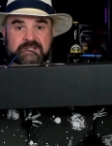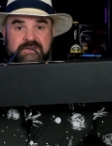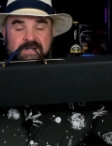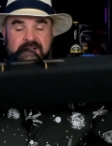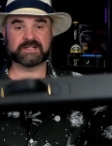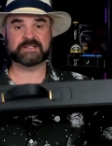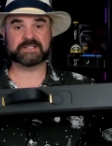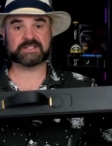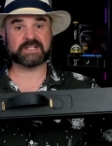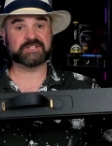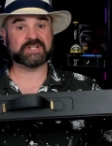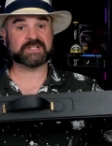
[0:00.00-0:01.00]
So I'm going to
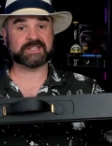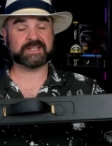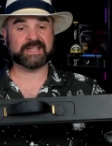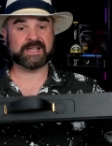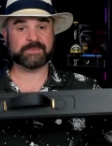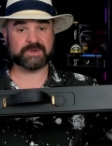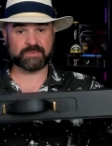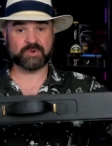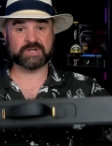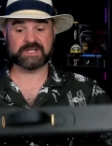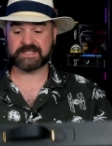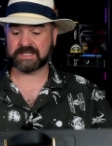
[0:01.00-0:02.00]
just adjust the camera, point it